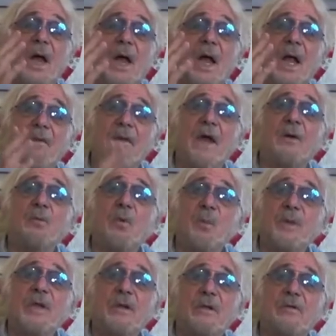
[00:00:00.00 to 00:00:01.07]
And that will
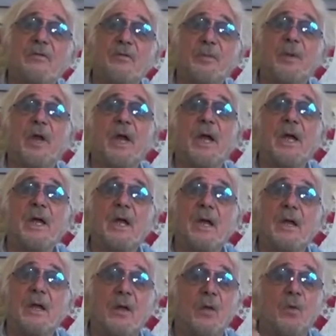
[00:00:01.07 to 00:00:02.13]
be on display
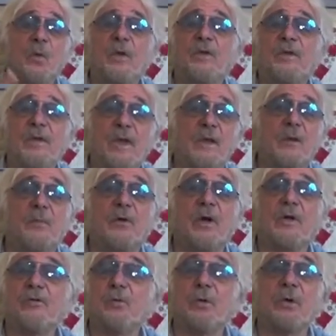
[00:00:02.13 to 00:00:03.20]
with the
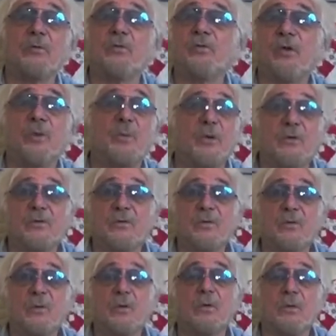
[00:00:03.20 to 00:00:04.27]
Enterprise wherever she appears in
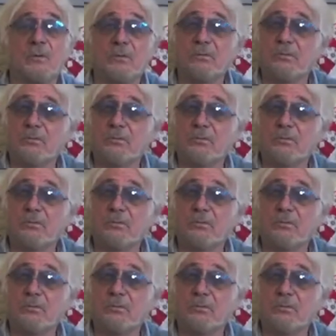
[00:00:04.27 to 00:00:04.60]
the world